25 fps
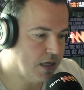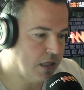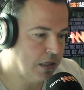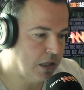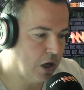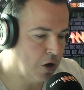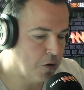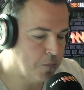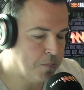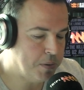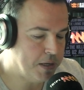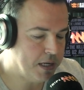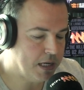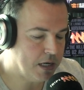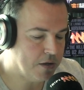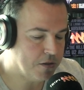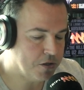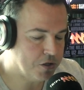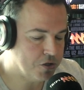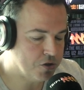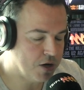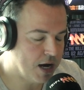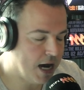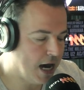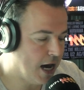a low pick in
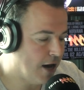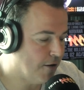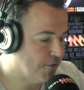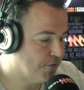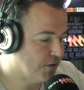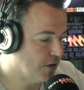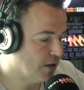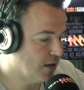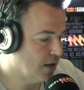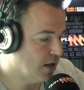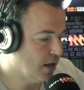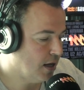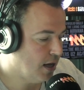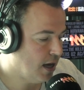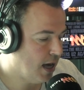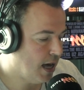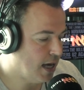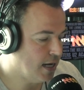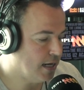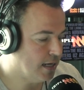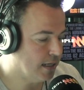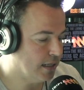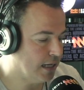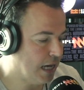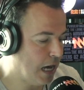the draft,
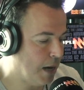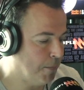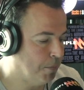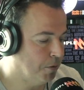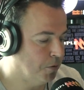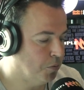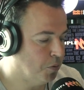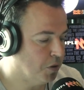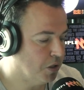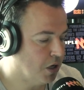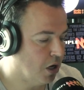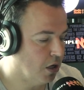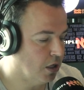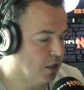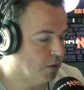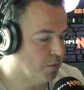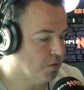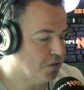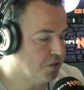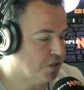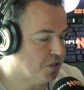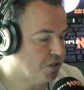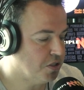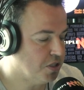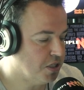and coupled with
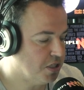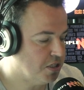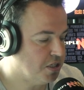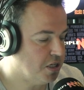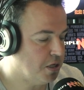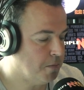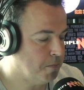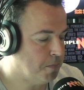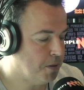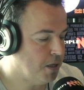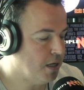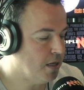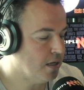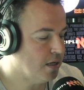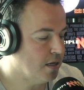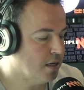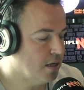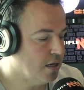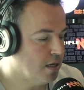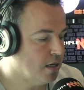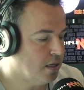Collingwood's existing pick,